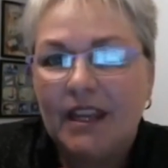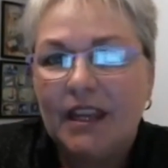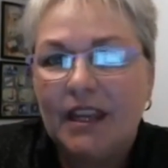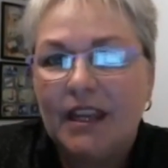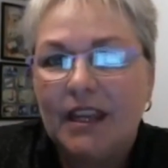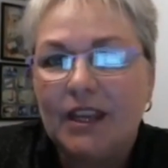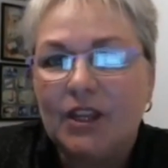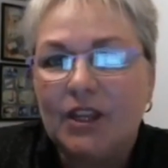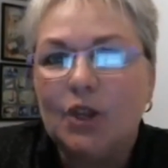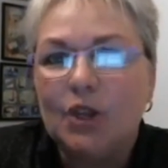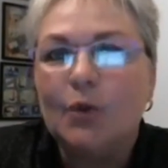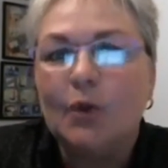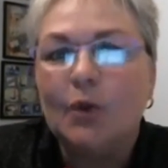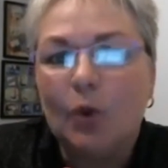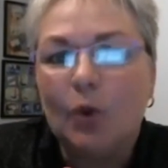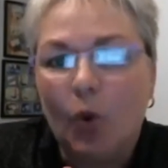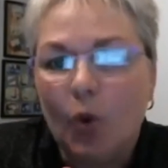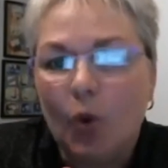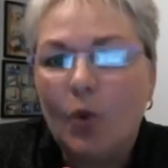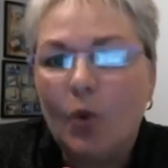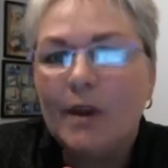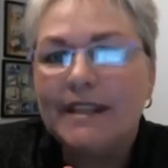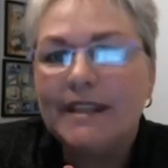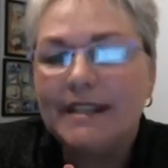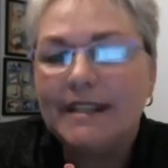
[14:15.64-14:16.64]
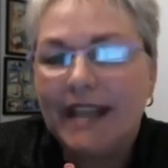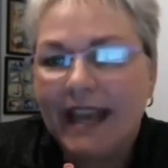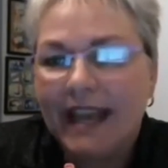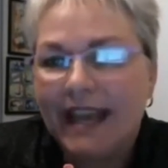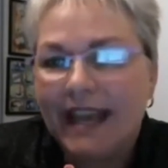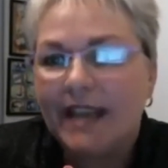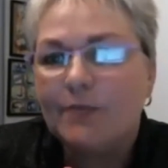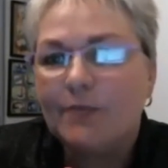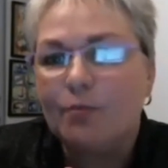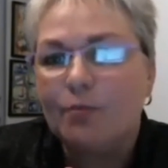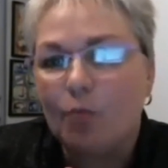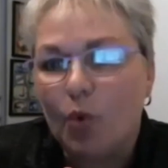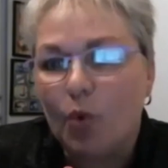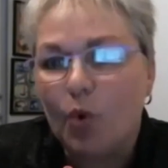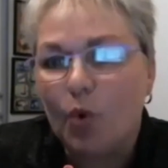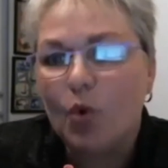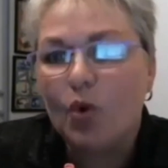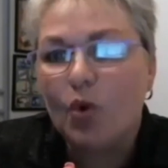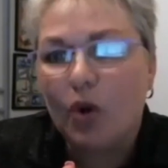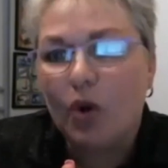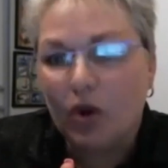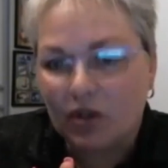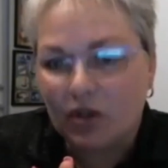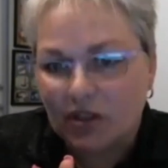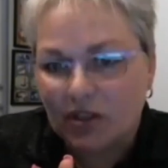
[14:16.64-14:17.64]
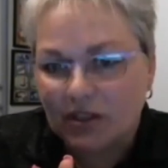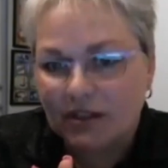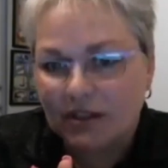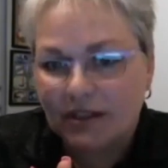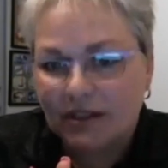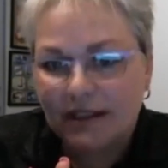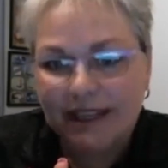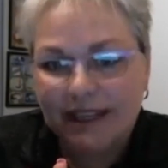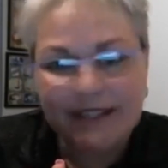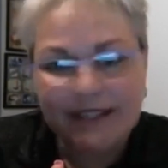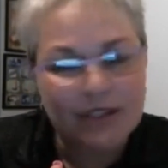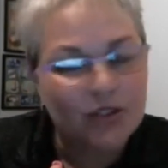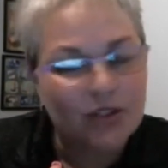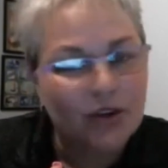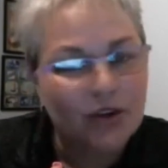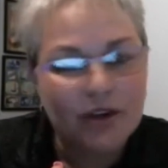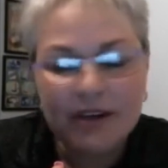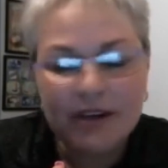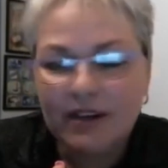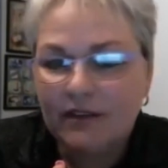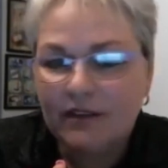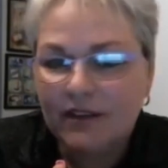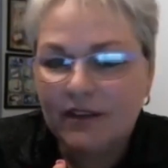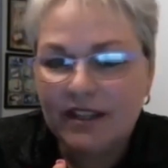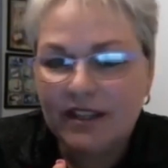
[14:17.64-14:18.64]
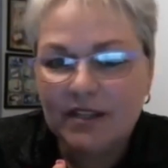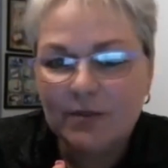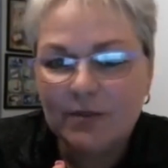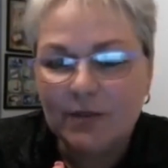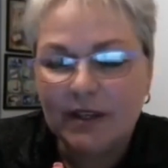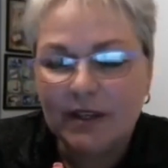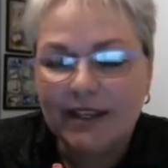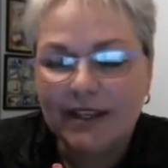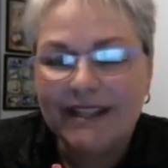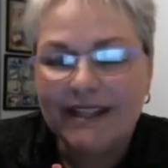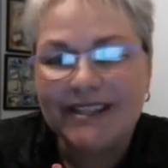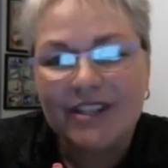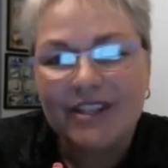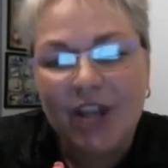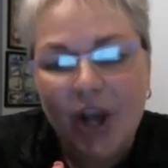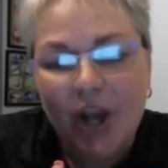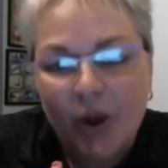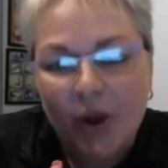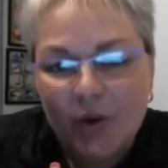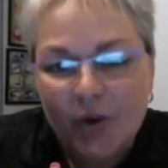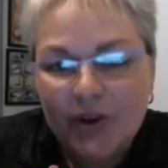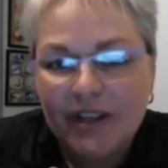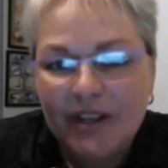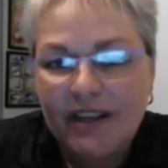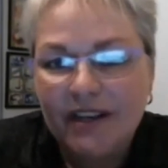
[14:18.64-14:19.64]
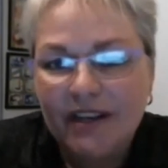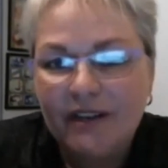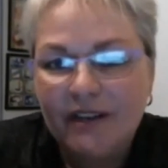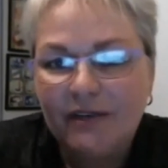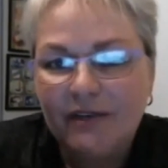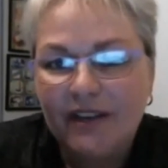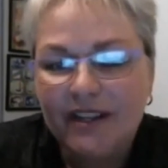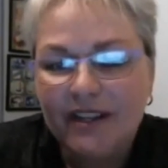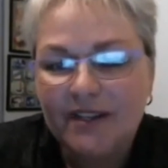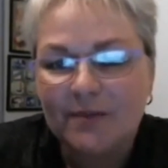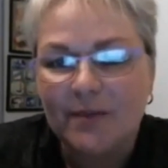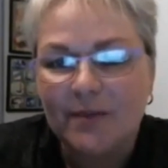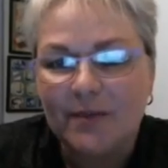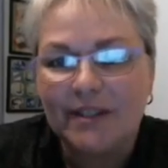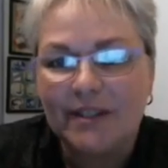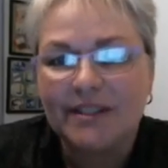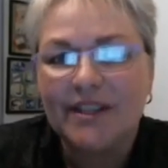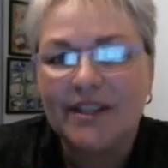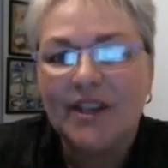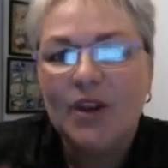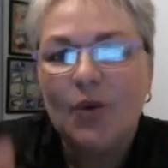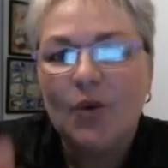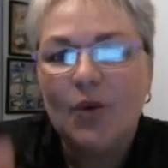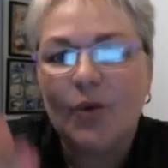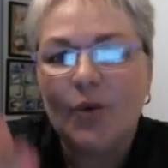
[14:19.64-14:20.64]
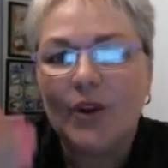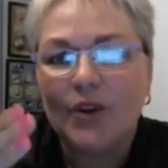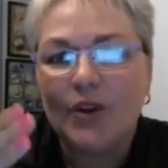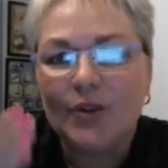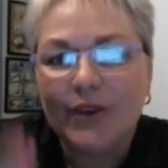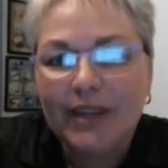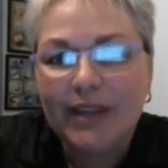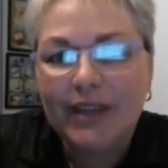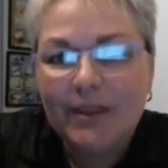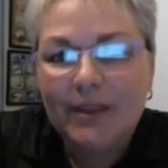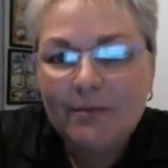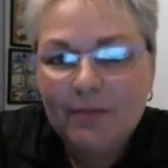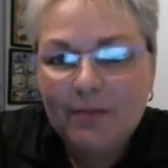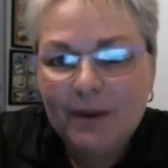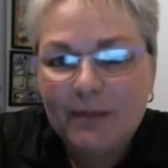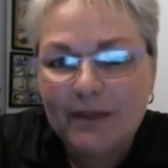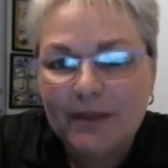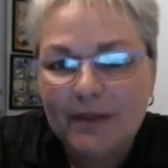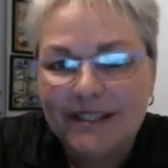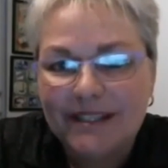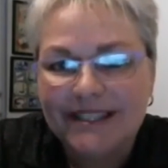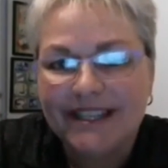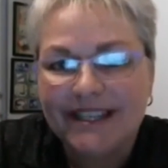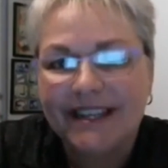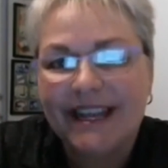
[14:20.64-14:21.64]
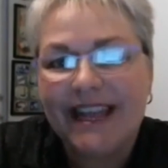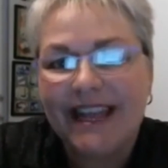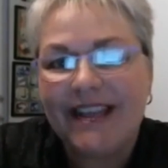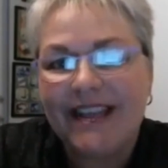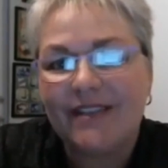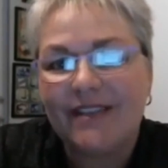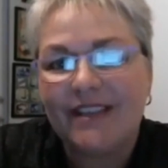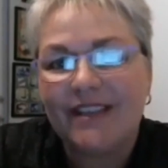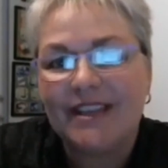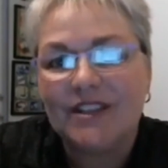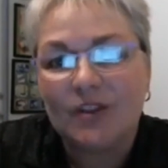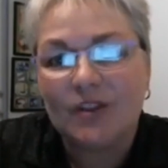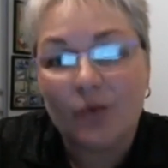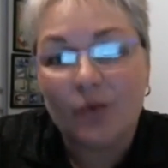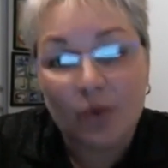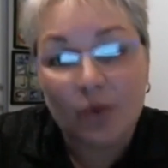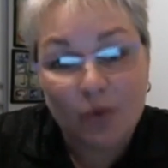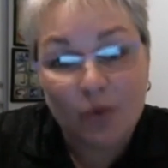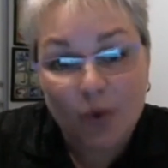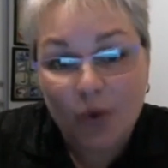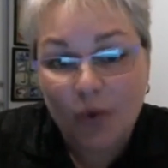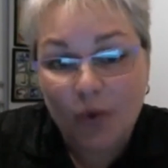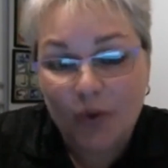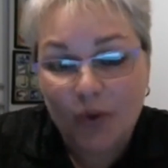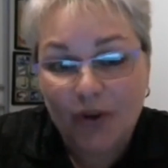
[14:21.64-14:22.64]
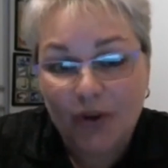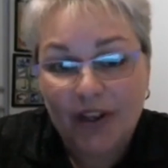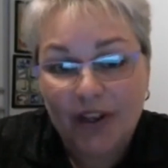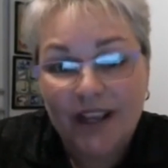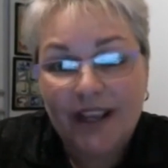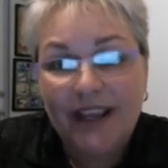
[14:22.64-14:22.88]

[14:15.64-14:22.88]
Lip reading: you will always add more cost. It's not an investment. It's only an investment when you implement it and there's a reward.